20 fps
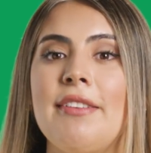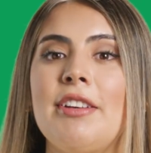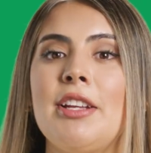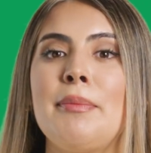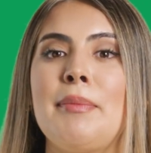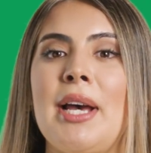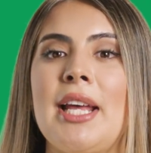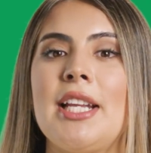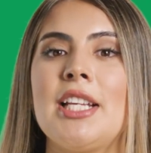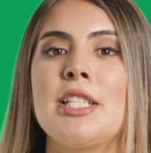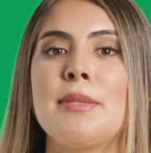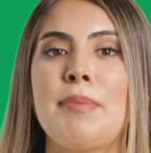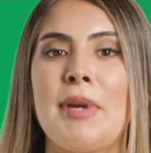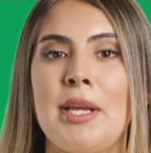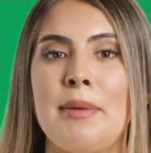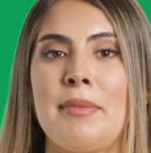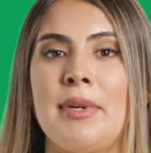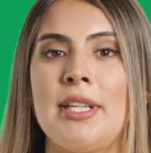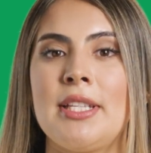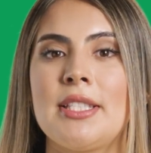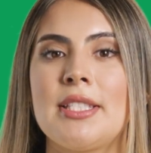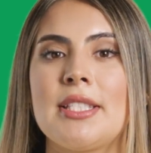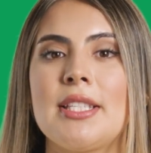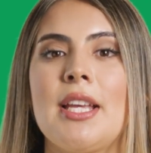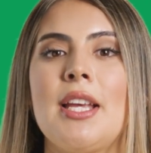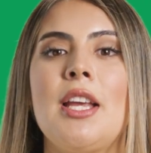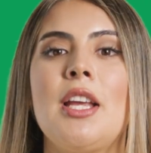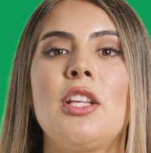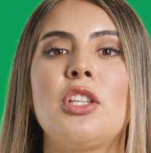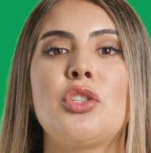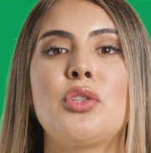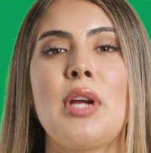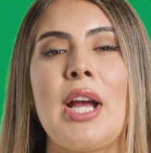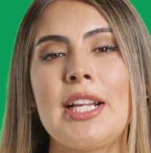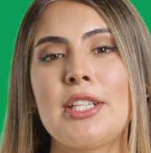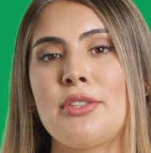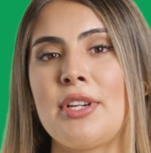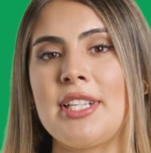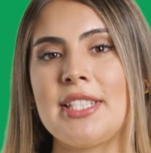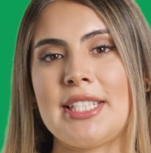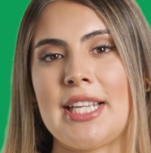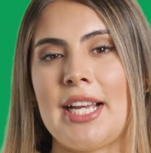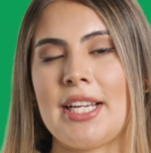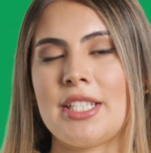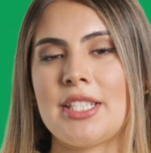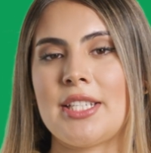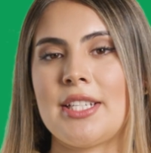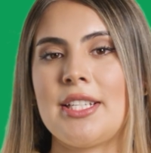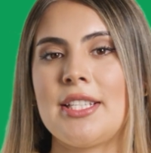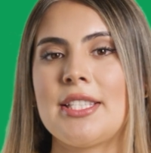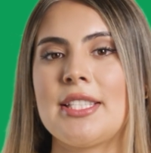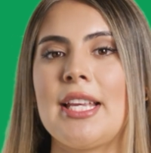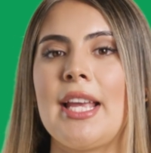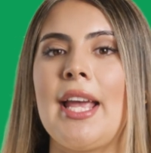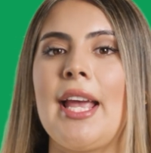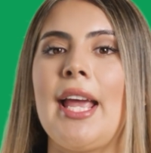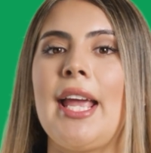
even manage payments, track transactions,